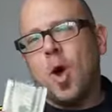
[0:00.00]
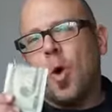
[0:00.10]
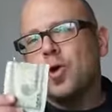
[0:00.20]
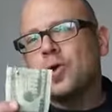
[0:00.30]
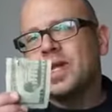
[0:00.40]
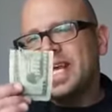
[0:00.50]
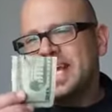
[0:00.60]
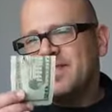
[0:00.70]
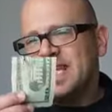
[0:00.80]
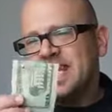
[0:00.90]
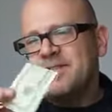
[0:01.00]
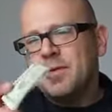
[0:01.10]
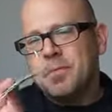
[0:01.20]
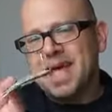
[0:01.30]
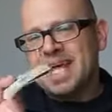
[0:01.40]
or you can even leave
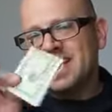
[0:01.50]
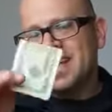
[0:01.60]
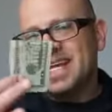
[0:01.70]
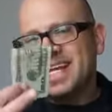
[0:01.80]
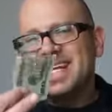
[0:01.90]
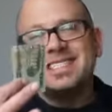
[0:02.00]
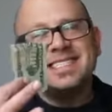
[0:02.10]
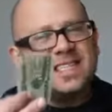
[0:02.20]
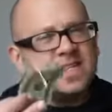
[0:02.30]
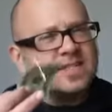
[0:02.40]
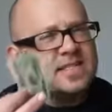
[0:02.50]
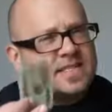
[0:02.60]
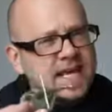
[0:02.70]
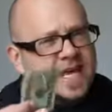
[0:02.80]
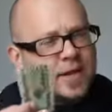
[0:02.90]
the pin still
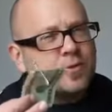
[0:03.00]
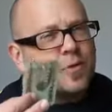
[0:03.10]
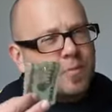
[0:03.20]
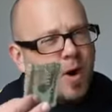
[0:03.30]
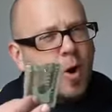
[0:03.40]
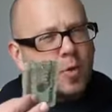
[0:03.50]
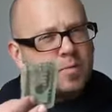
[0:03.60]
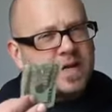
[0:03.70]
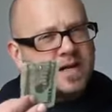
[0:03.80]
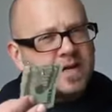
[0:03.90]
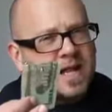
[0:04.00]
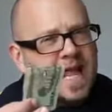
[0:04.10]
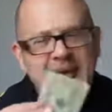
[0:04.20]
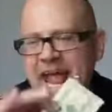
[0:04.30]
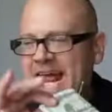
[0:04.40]
sticking through the borrowed bill,
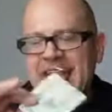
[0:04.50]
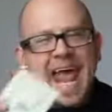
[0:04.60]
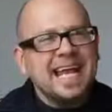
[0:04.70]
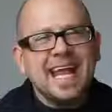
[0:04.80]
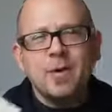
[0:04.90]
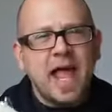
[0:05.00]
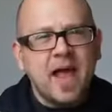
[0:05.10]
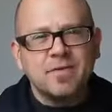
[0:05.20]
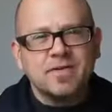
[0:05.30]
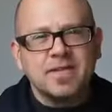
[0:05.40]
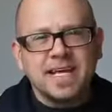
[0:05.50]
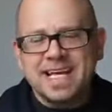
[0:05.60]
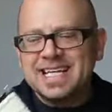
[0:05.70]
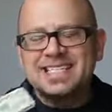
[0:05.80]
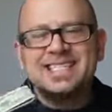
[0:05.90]
and hand out everything
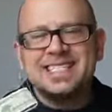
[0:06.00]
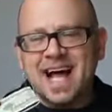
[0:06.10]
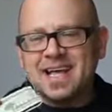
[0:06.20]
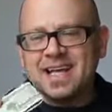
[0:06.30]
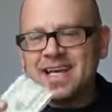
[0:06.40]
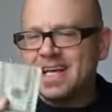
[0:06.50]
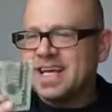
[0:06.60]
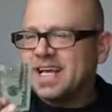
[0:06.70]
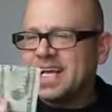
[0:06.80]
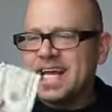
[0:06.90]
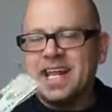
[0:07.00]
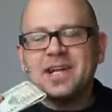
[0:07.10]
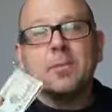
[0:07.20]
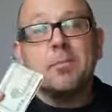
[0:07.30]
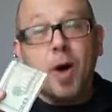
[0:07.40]
stuck in
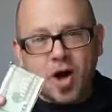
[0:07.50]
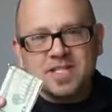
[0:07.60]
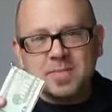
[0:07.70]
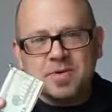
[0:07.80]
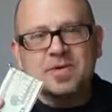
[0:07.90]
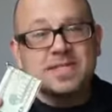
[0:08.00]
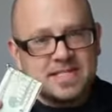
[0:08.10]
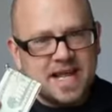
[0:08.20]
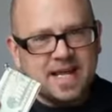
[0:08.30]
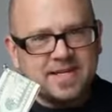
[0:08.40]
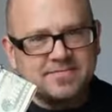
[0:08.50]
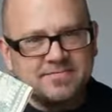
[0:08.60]
an impossible state.